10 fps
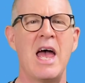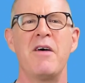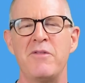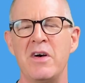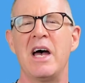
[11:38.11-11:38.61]

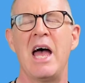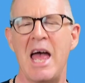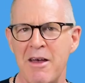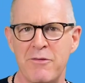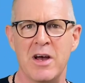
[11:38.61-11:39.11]
ever,
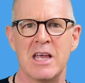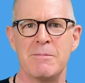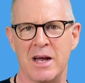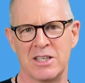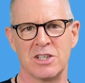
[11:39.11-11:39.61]
ever
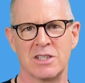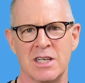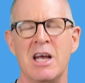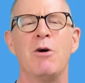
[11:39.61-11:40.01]
imagined.